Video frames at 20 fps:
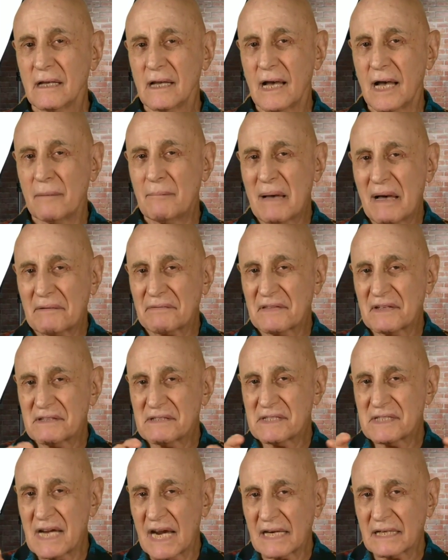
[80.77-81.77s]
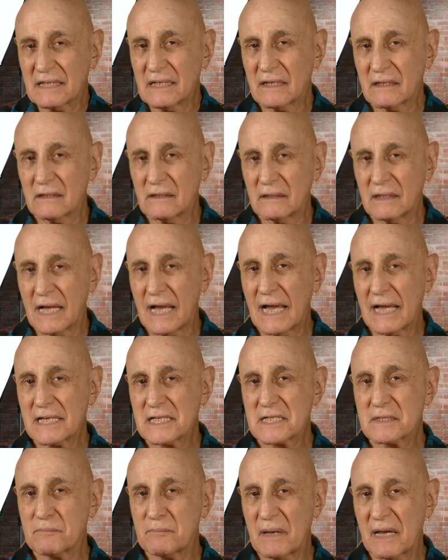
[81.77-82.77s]
about the technical
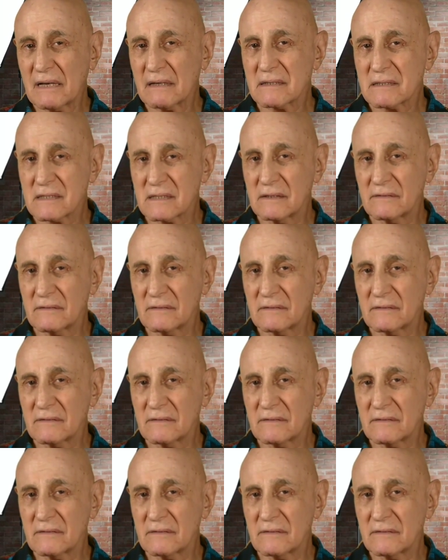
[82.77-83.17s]
aspects